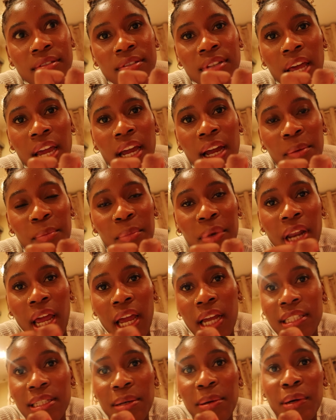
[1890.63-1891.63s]
like i'm an
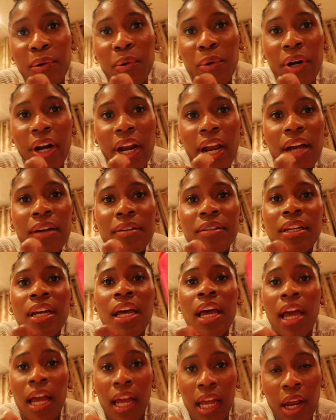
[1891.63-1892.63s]
academic warrior
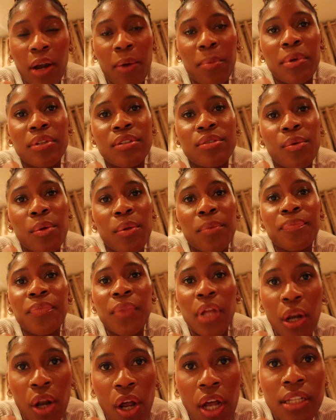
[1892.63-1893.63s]
care about school
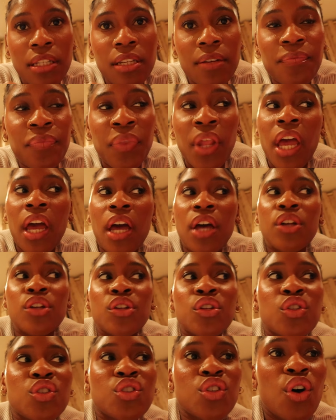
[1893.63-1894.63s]
a lot
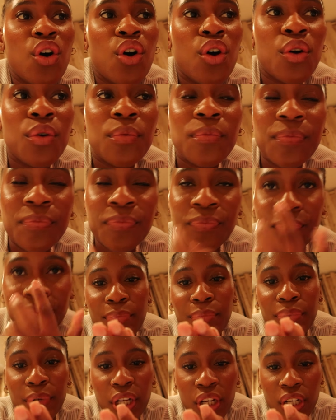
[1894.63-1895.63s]
so
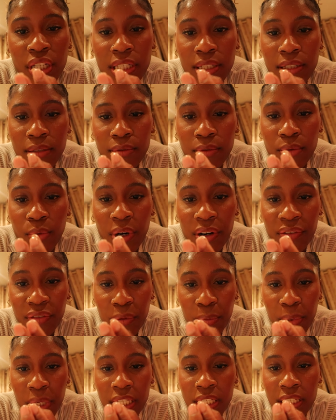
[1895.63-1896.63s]
because one of the
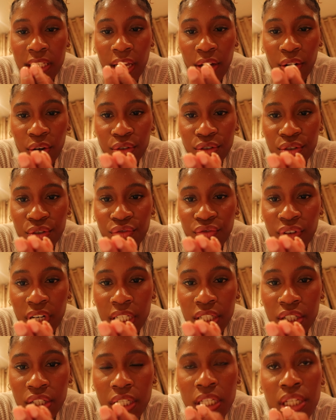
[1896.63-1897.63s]
places I go to
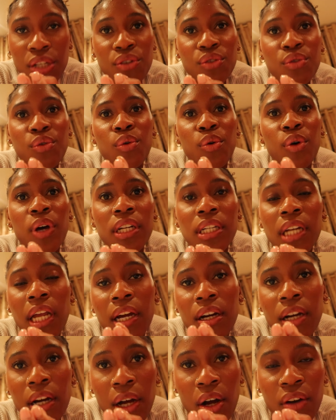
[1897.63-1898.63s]
religiously is school and
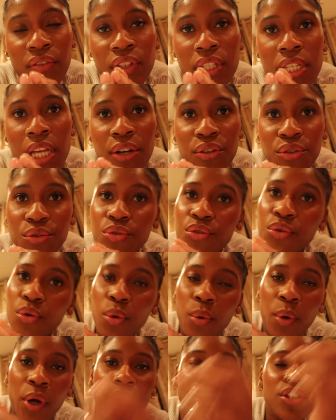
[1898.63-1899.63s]
like obviously I do
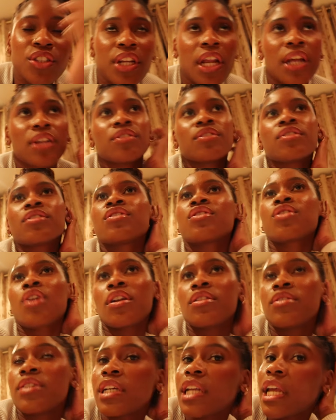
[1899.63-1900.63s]
schoolwork. Should I
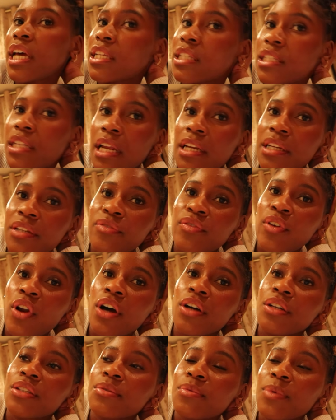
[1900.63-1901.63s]
start doing like study
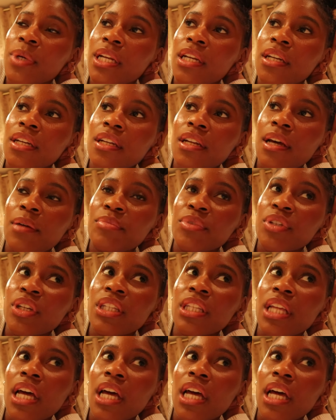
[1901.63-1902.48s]
vlogs when I'm doing